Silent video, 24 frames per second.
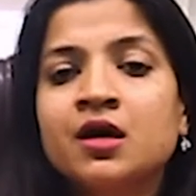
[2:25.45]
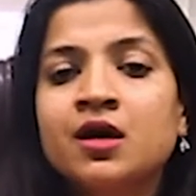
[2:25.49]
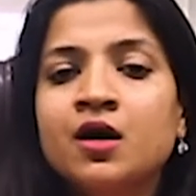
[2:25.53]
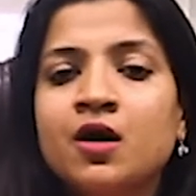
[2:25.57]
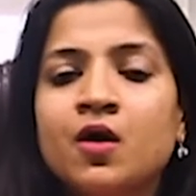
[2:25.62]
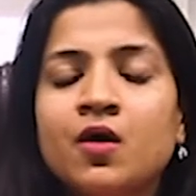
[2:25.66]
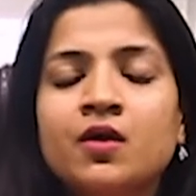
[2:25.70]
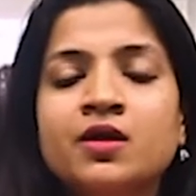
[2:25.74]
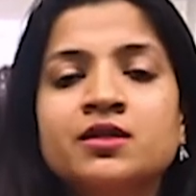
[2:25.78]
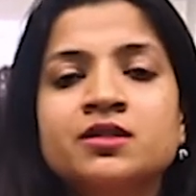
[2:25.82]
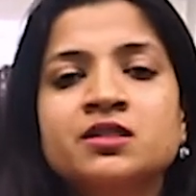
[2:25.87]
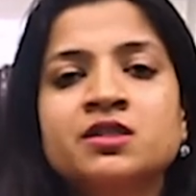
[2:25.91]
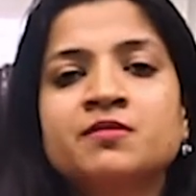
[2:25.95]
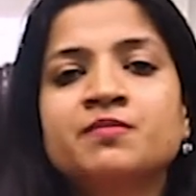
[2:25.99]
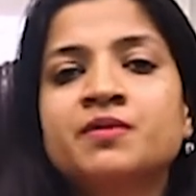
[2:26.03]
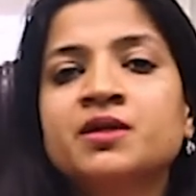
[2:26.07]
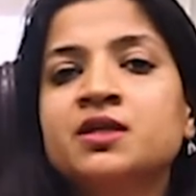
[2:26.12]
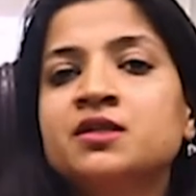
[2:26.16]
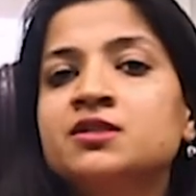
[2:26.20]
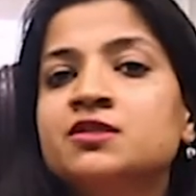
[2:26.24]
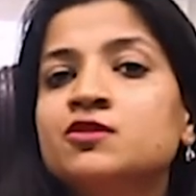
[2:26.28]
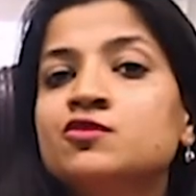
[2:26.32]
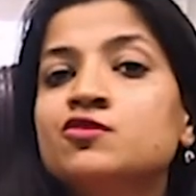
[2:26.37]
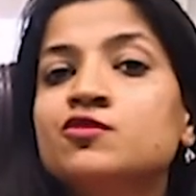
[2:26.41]
Or is it
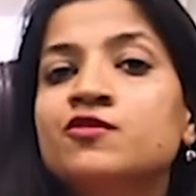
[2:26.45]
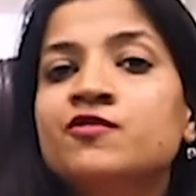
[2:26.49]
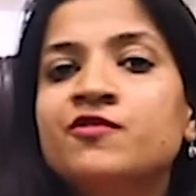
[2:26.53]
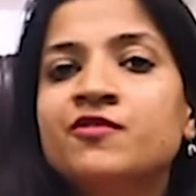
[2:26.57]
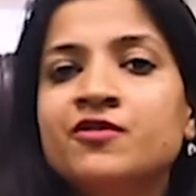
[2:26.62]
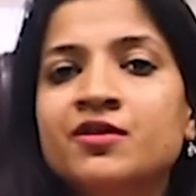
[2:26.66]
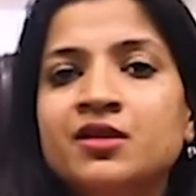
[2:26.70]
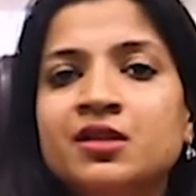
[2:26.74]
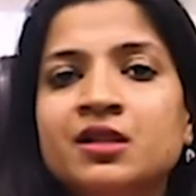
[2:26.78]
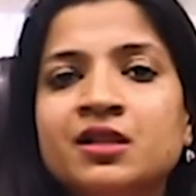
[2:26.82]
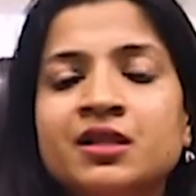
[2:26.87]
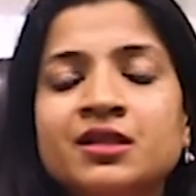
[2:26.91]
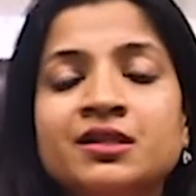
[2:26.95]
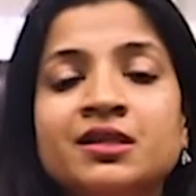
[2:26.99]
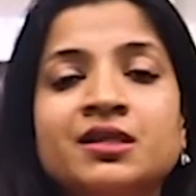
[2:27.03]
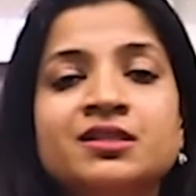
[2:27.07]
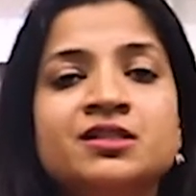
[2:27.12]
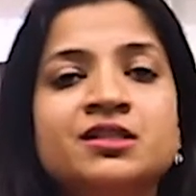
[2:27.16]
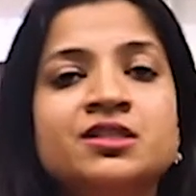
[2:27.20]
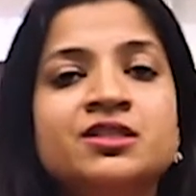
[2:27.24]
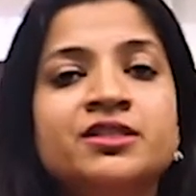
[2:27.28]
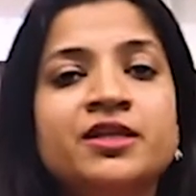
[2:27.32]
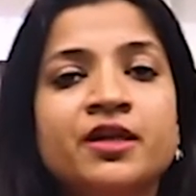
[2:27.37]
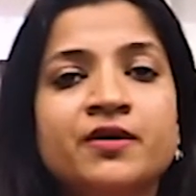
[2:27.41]
because you feel that that's a
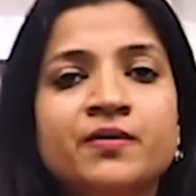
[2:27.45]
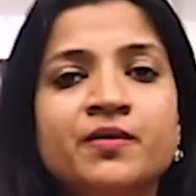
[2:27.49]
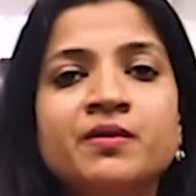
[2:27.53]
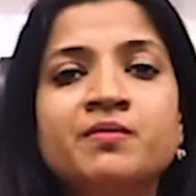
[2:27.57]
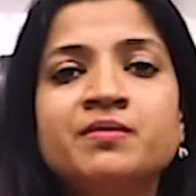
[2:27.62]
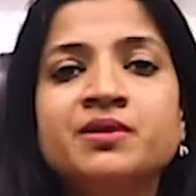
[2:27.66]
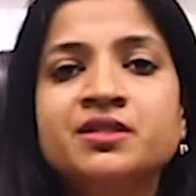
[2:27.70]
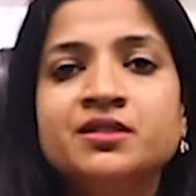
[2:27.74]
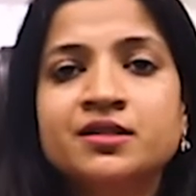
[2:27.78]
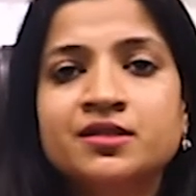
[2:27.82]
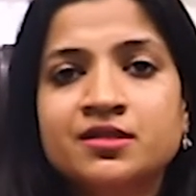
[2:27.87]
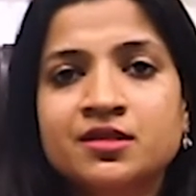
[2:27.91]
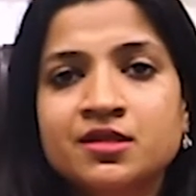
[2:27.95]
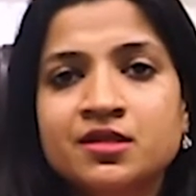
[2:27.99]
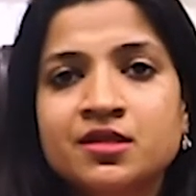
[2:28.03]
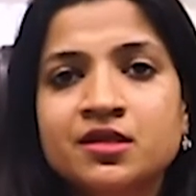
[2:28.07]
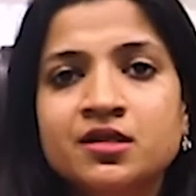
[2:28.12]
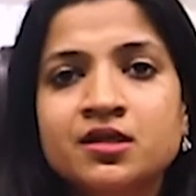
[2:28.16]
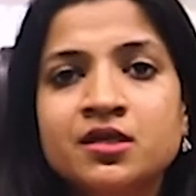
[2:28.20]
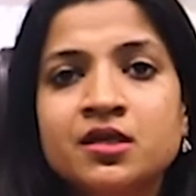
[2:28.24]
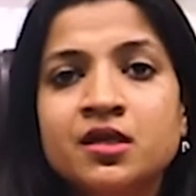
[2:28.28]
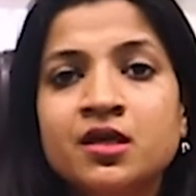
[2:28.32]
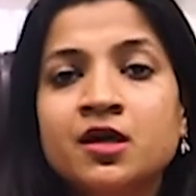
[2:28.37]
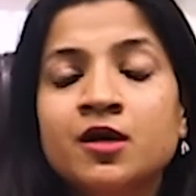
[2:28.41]
genuine business
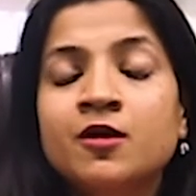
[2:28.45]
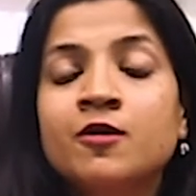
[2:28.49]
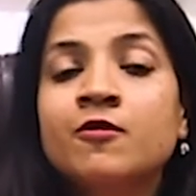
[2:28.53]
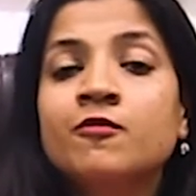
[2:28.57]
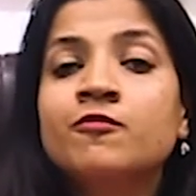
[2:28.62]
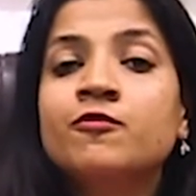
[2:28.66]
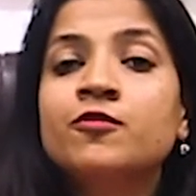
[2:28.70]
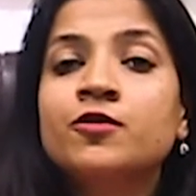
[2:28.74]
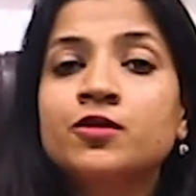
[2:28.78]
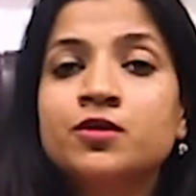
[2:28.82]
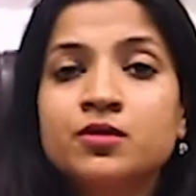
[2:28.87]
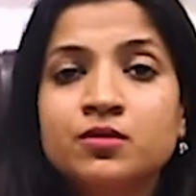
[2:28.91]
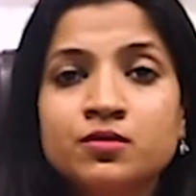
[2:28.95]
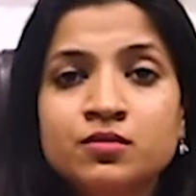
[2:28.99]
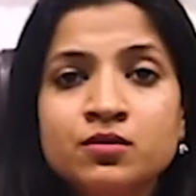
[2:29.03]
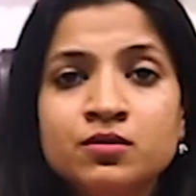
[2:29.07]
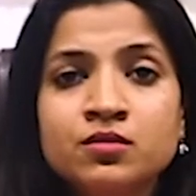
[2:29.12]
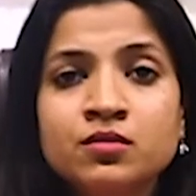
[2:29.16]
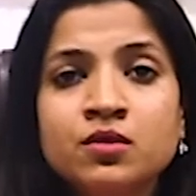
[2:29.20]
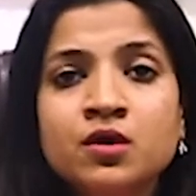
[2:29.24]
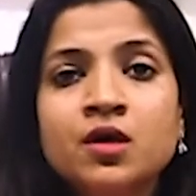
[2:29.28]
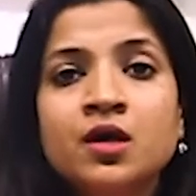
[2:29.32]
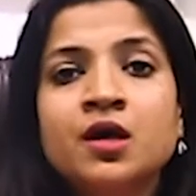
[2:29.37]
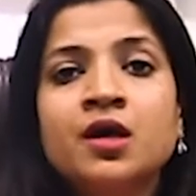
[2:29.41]
need for
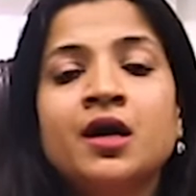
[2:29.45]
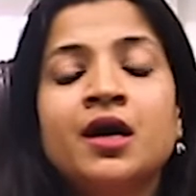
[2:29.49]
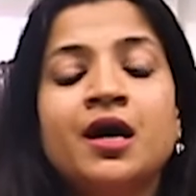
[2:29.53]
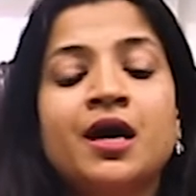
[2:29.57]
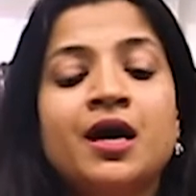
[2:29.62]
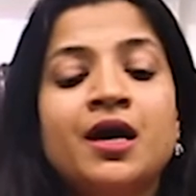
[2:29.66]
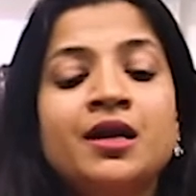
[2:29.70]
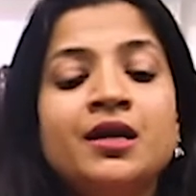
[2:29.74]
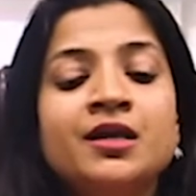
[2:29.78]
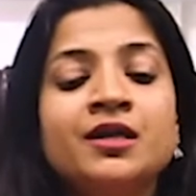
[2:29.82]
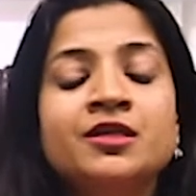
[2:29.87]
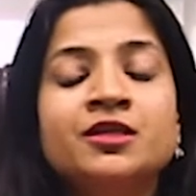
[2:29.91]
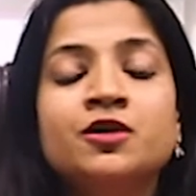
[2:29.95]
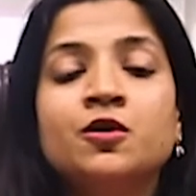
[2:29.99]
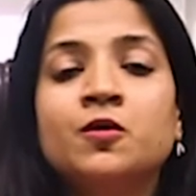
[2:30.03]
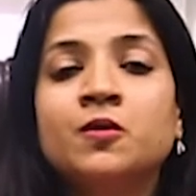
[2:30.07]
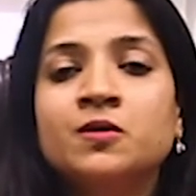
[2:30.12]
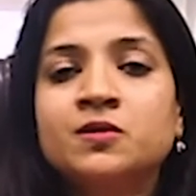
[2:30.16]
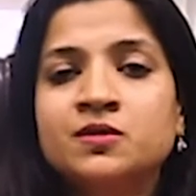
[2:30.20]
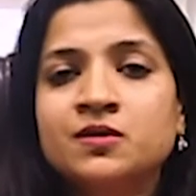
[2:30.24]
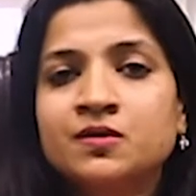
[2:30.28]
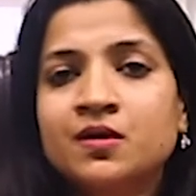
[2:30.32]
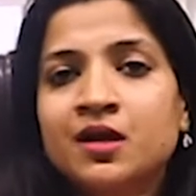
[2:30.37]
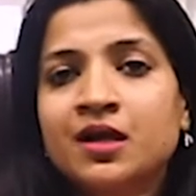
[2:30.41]
you, and it
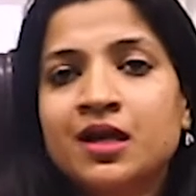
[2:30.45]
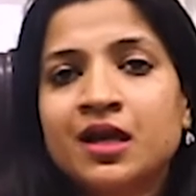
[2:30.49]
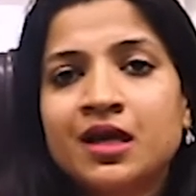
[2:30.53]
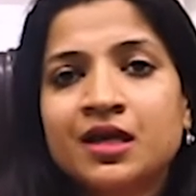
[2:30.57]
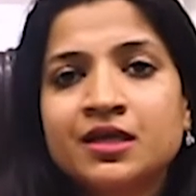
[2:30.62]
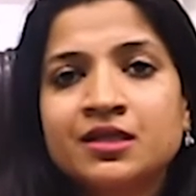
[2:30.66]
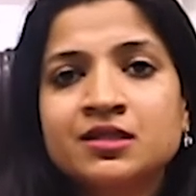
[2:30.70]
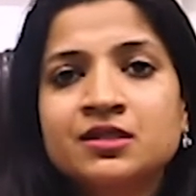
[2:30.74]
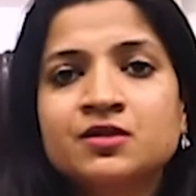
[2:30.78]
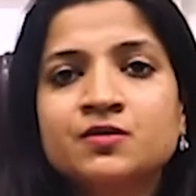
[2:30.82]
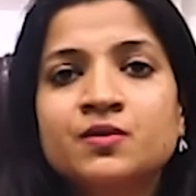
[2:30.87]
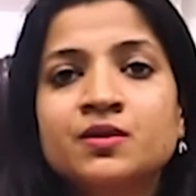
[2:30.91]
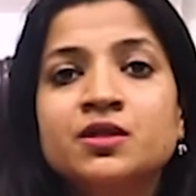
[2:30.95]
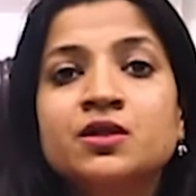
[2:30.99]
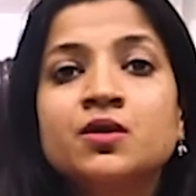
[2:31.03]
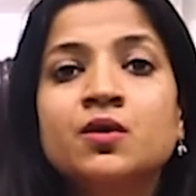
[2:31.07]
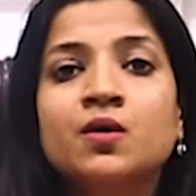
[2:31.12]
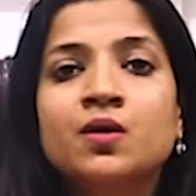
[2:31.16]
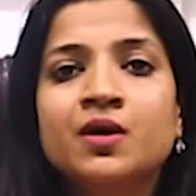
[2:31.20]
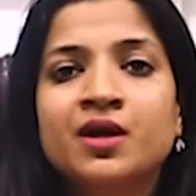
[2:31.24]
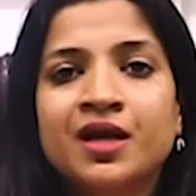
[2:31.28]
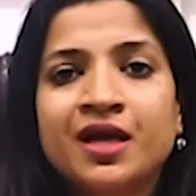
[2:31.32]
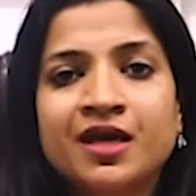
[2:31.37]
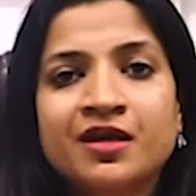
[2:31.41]
also aligns with your
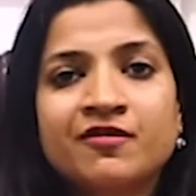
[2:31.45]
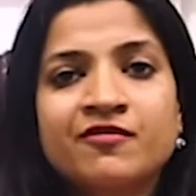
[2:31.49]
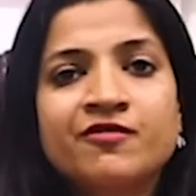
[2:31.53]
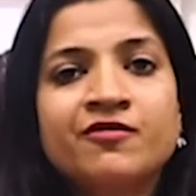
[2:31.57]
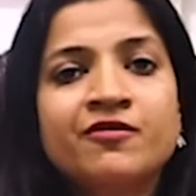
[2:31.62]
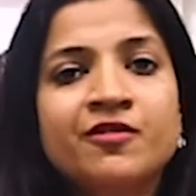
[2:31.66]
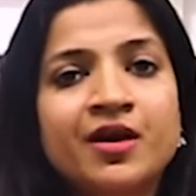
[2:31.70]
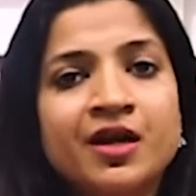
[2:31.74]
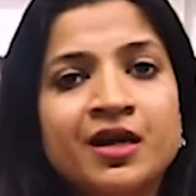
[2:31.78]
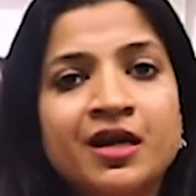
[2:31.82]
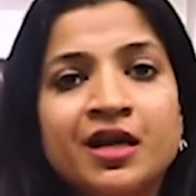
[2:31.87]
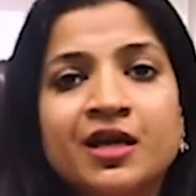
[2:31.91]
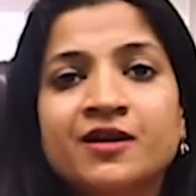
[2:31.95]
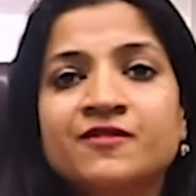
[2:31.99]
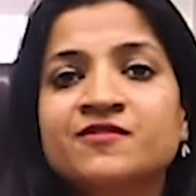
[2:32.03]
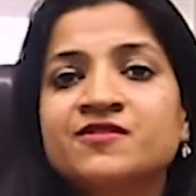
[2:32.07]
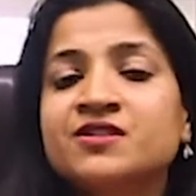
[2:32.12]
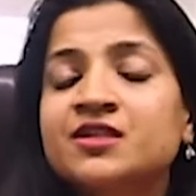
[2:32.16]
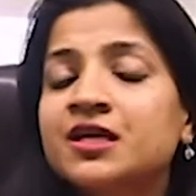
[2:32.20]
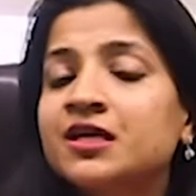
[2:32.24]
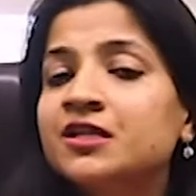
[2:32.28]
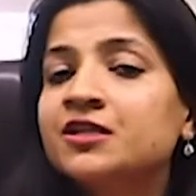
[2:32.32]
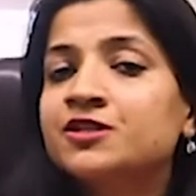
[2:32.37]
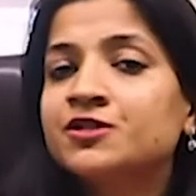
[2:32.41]
life and
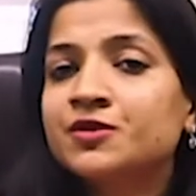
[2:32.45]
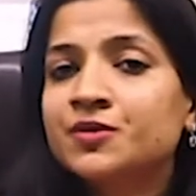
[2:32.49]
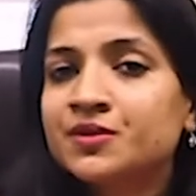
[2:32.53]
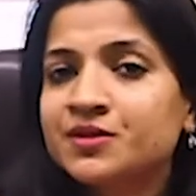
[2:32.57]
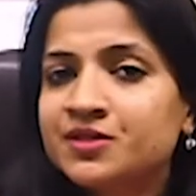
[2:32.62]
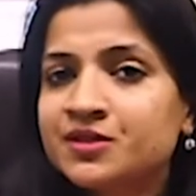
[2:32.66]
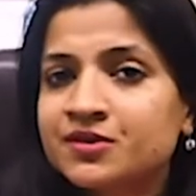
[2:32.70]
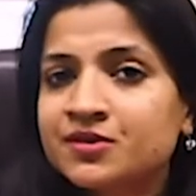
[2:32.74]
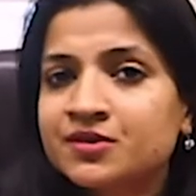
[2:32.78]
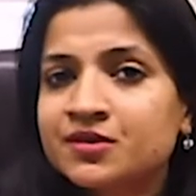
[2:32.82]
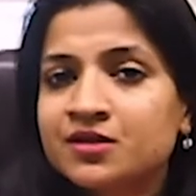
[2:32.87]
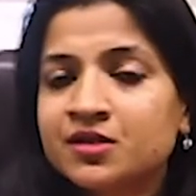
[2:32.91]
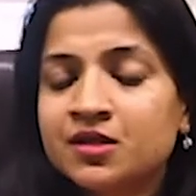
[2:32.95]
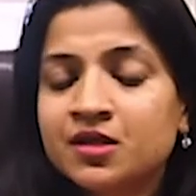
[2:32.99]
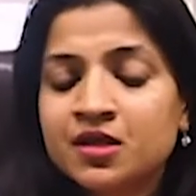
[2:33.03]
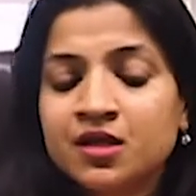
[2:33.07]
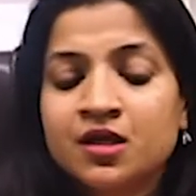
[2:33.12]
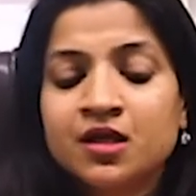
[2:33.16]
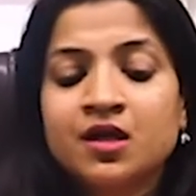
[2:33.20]
lifestyle choices?